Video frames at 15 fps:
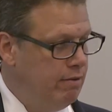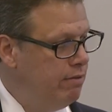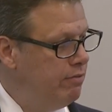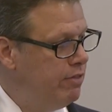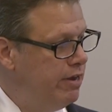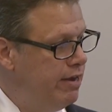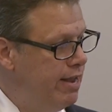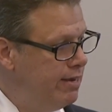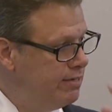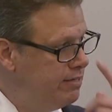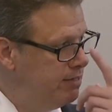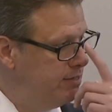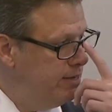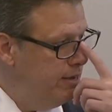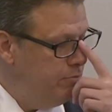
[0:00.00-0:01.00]
the next
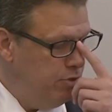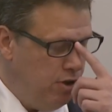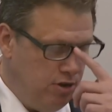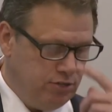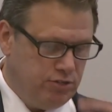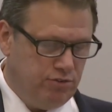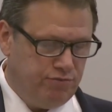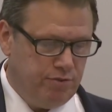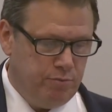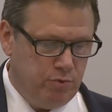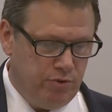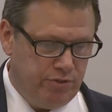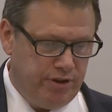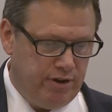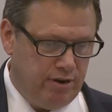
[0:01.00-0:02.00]
example, also from
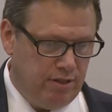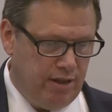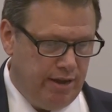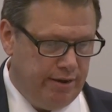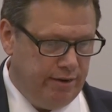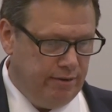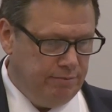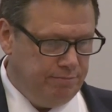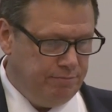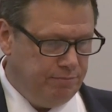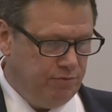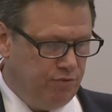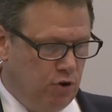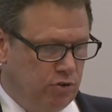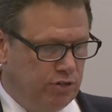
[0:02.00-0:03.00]
North Carolina,
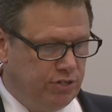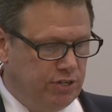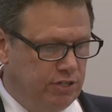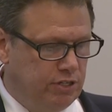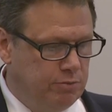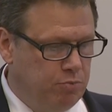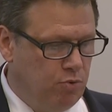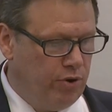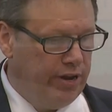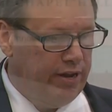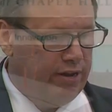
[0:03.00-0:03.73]
focused on supporting